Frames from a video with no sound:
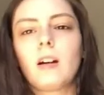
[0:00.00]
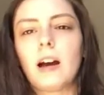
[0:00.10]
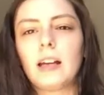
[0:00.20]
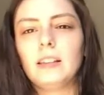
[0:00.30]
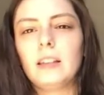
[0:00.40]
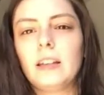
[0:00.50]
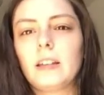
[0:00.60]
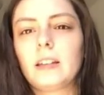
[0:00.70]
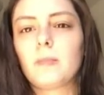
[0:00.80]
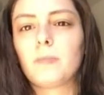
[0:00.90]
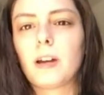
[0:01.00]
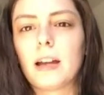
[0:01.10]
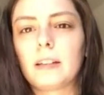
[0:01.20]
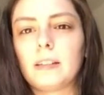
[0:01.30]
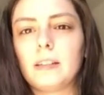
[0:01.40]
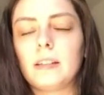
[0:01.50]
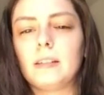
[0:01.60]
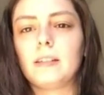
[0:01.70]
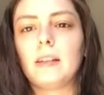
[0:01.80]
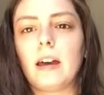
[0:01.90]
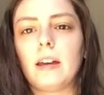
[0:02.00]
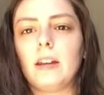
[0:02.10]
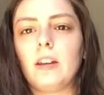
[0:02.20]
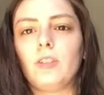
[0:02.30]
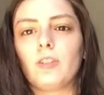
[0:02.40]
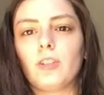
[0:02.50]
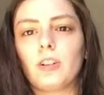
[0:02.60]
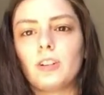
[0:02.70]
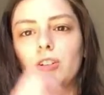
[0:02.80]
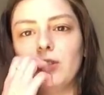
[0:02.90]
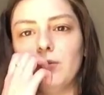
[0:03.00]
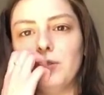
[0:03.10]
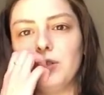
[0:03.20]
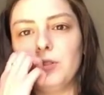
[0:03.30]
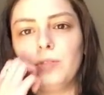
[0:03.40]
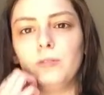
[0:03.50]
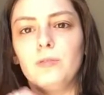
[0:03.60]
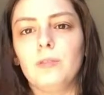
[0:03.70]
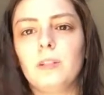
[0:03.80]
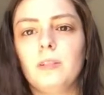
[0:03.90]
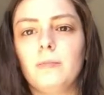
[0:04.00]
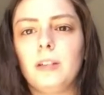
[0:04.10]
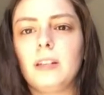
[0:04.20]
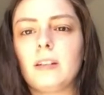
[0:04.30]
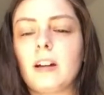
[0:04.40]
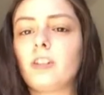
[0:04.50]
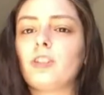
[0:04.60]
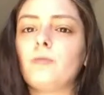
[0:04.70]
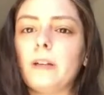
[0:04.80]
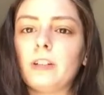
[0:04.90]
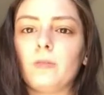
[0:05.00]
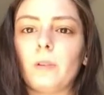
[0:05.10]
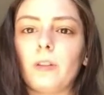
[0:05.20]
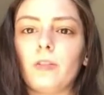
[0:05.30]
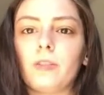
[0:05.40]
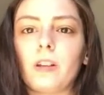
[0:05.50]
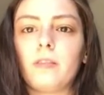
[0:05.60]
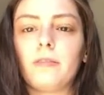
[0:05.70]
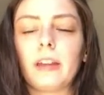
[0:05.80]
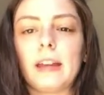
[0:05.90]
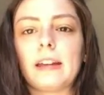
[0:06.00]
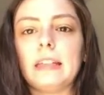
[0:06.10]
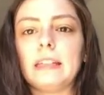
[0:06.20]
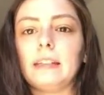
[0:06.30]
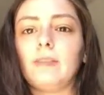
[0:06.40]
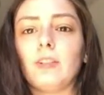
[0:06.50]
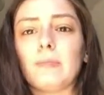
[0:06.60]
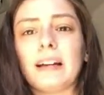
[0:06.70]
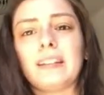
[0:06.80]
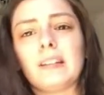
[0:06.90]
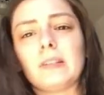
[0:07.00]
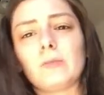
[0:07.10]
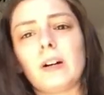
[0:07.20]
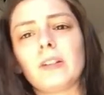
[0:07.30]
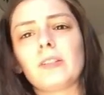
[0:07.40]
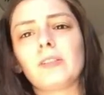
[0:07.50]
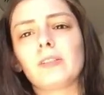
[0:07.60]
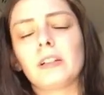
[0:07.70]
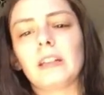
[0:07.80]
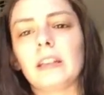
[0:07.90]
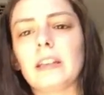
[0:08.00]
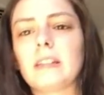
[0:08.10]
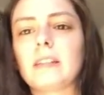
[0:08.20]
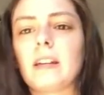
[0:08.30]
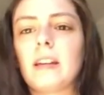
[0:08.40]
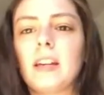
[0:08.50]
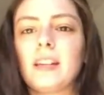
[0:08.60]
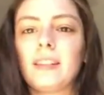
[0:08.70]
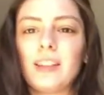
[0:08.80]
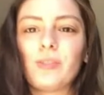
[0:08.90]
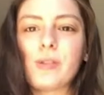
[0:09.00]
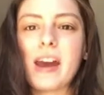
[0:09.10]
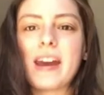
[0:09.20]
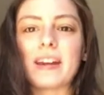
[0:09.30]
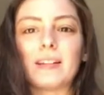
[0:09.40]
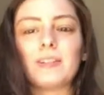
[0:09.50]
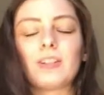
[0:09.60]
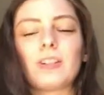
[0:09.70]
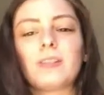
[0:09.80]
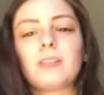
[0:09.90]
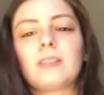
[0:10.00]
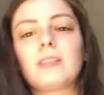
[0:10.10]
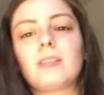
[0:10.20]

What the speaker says: I like practices that encourage you to be non-judgmental with yourself. And if your mind does wander during this, that's okay. Just